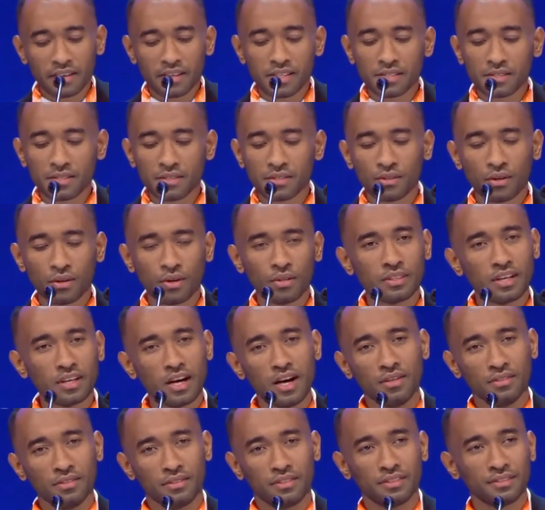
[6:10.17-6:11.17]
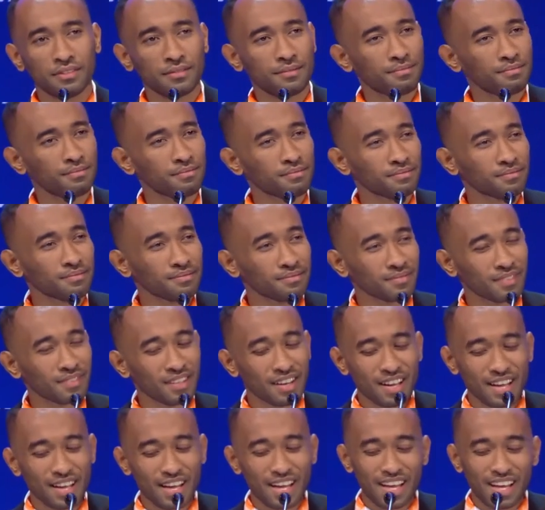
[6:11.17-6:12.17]
There is no doubt
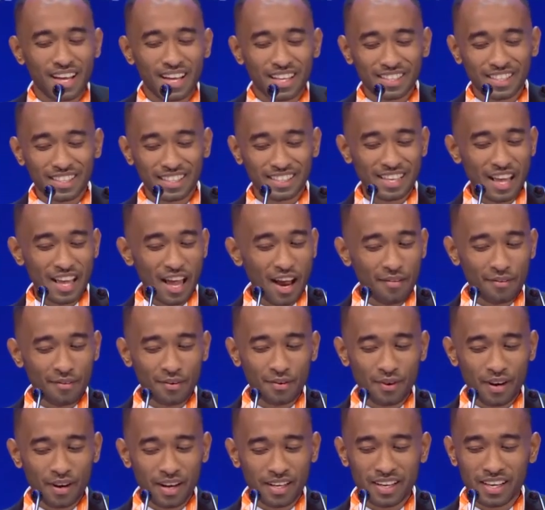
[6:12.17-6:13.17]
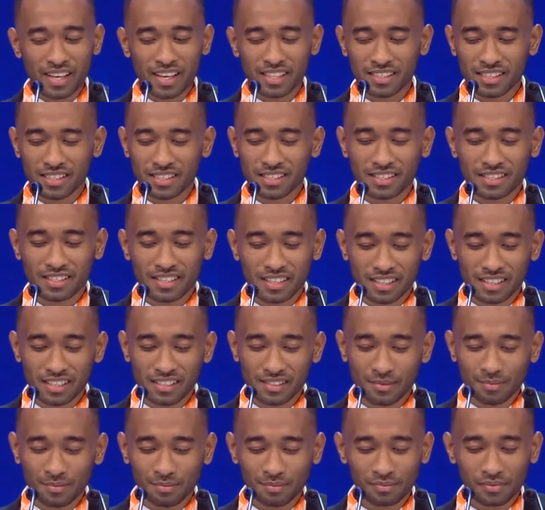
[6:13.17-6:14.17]
that everyone has a
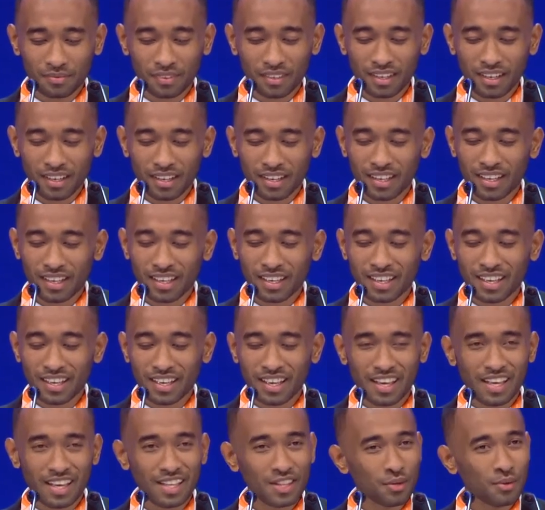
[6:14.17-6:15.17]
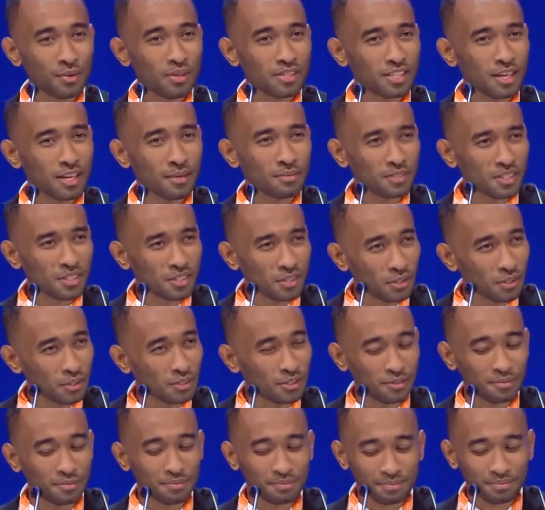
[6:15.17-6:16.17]
skill in doing something
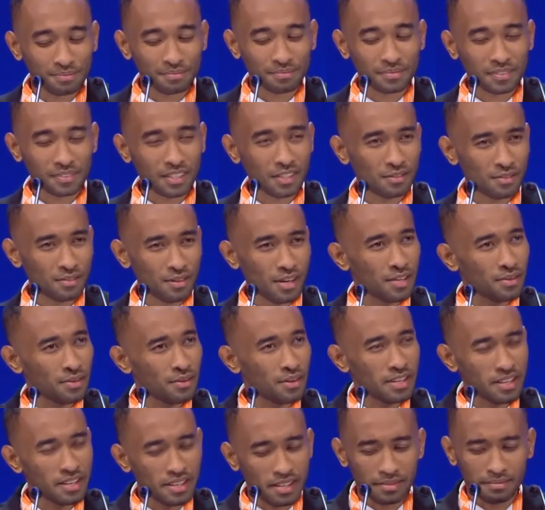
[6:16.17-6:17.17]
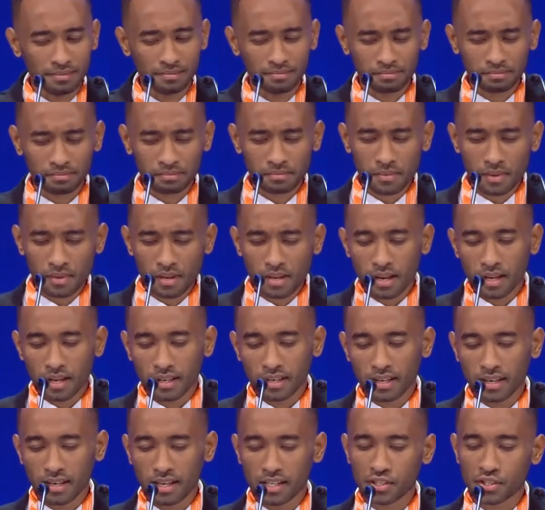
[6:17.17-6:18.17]
good. That's why you're here.
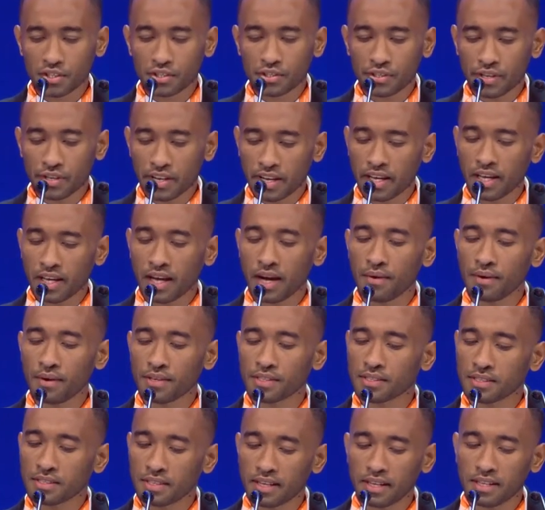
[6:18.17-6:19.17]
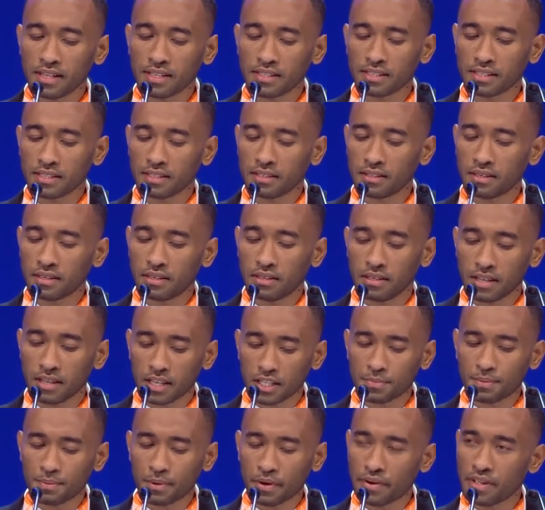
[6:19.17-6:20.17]
Let us share our skills and
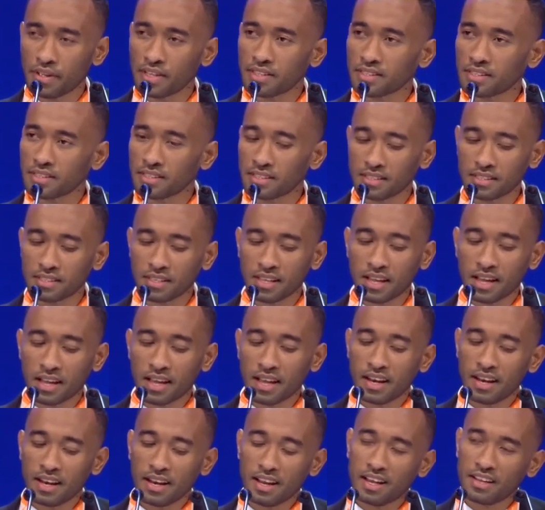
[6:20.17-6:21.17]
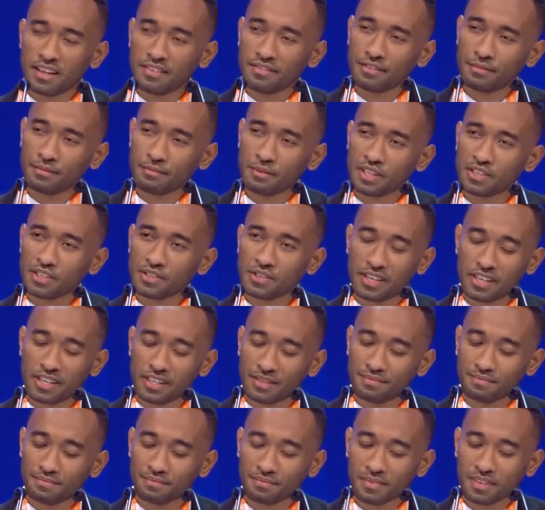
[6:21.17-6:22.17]
experiences, learn from each
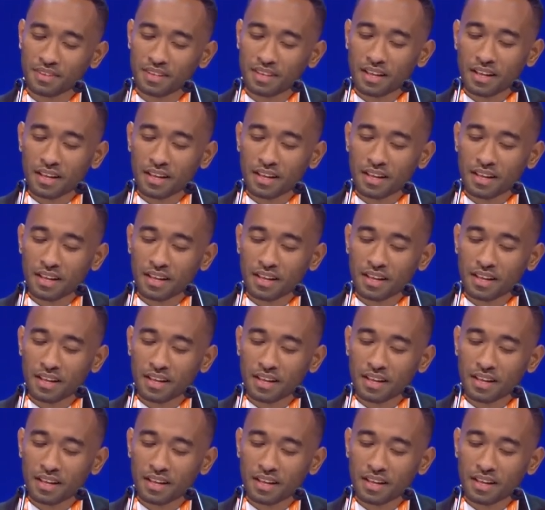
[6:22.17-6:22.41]
other,